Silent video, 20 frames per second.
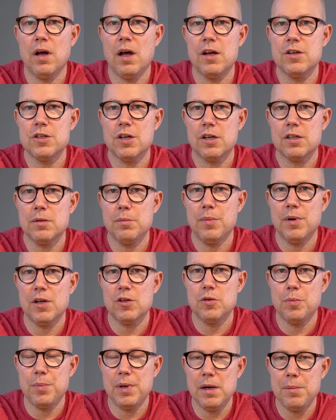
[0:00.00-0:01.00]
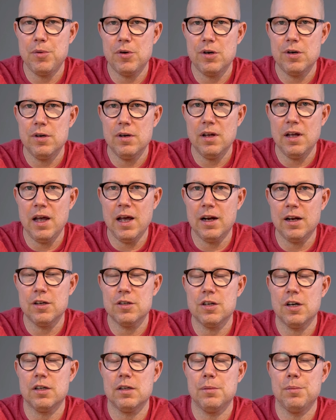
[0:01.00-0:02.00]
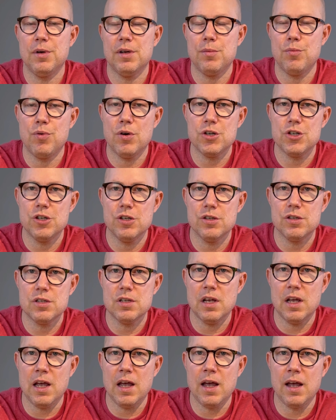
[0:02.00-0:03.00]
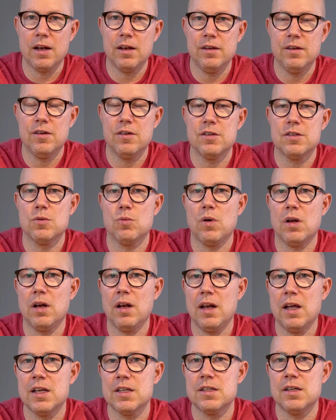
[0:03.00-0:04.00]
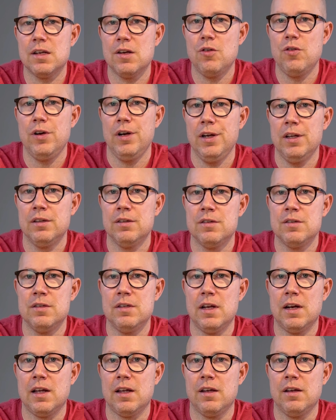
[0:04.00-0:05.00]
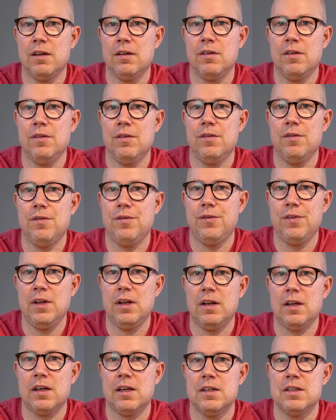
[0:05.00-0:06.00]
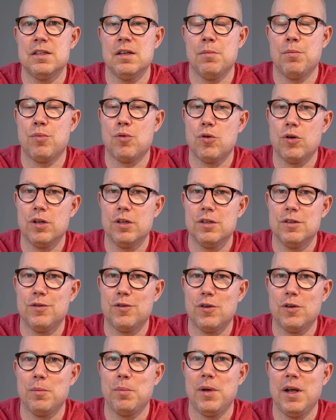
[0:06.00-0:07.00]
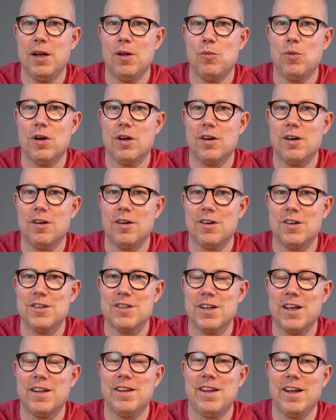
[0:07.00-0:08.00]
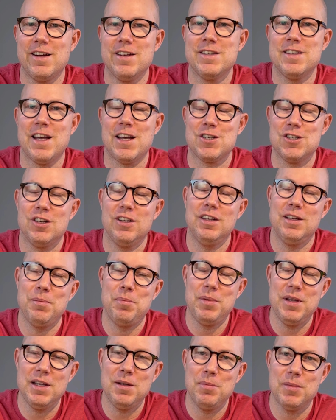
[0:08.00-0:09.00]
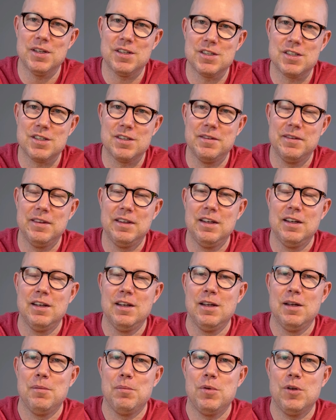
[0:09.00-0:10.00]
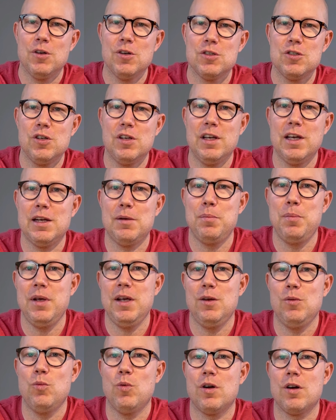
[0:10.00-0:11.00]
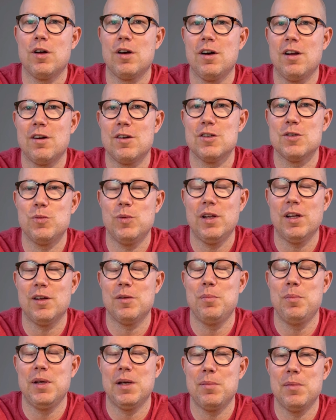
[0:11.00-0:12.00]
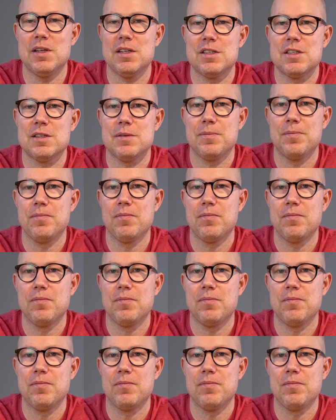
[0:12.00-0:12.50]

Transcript: I talked about paper and I talked about brushes, and there's one last ingredient that I feel like it's important for painting watercolors, and that is actually the pigments, because you can't paint watercolors without pigments.